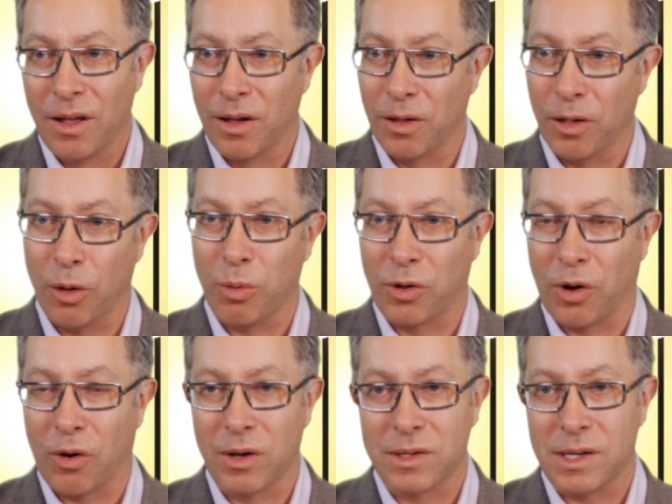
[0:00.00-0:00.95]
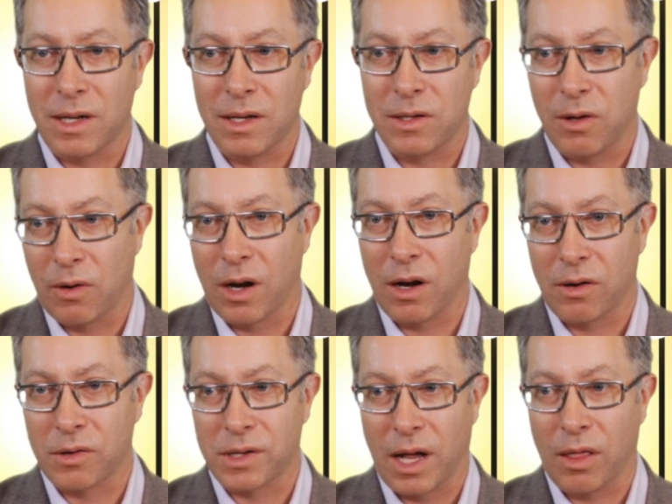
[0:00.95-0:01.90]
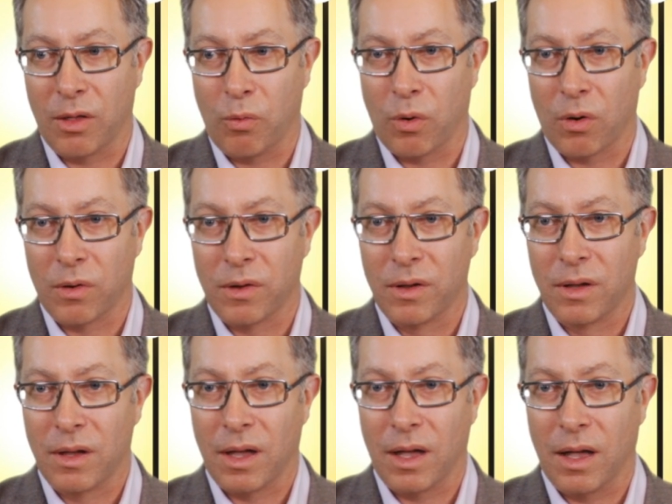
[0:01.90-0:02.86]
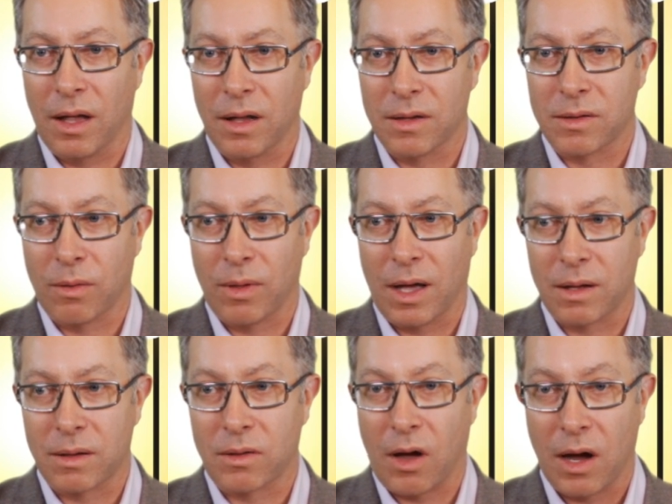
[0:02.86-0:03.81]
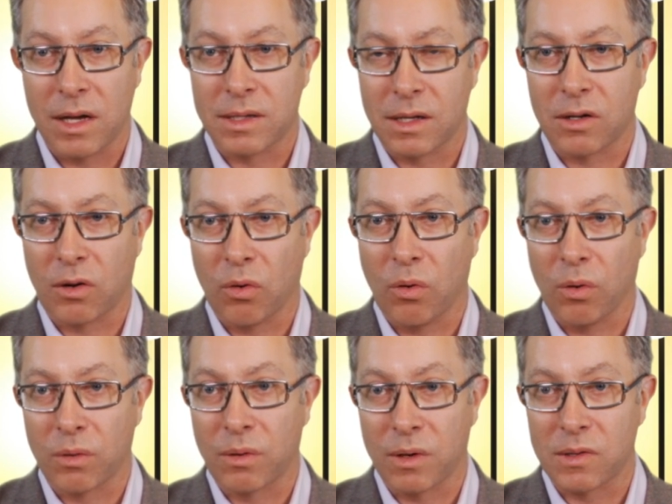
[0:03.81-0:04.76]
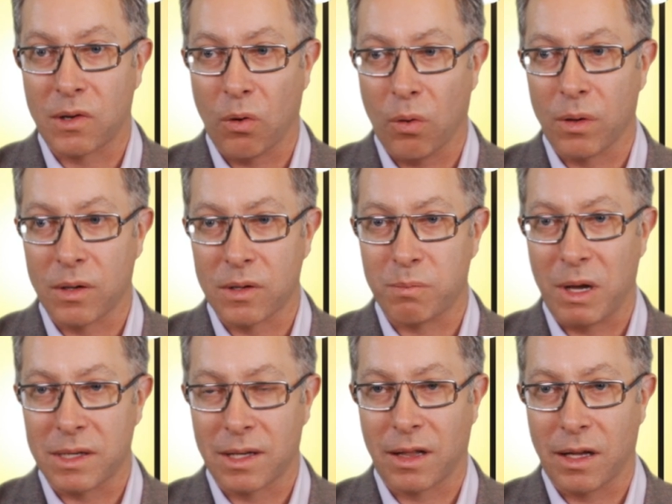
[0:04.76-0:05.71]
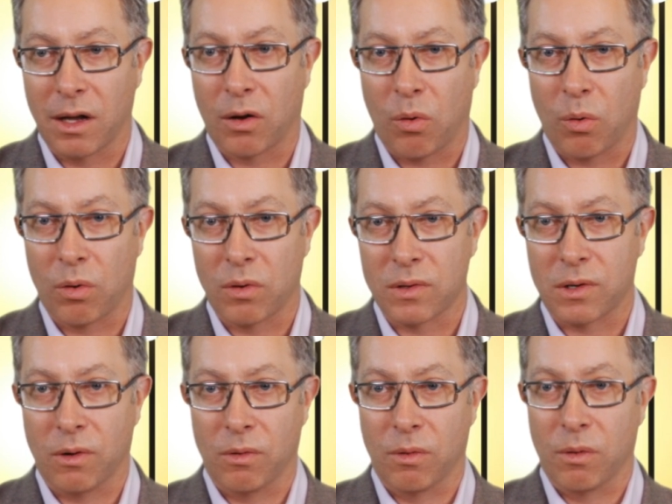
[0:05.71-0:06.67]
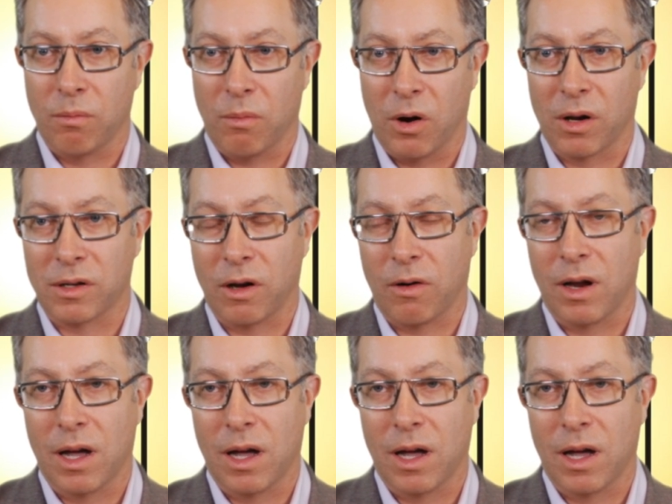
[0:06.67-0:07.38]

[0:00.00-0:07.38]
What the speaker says: global currencies, you can understand the world. And so that ties into gold, because gold is basically a cornerstone monetary